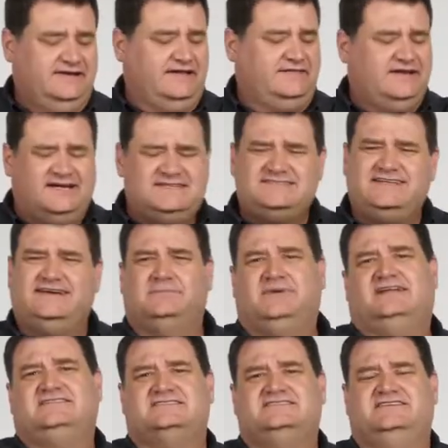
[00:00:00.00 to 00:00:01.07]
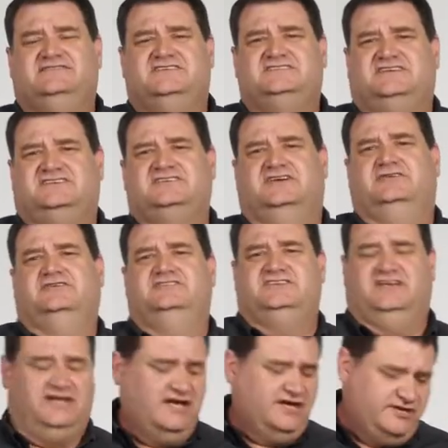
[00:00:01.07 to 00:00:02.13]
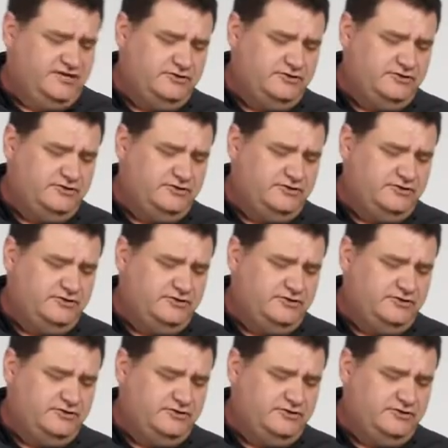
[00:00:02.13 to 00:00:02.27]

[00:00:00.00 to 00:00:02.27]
Now, the nice thing about the CV600 is that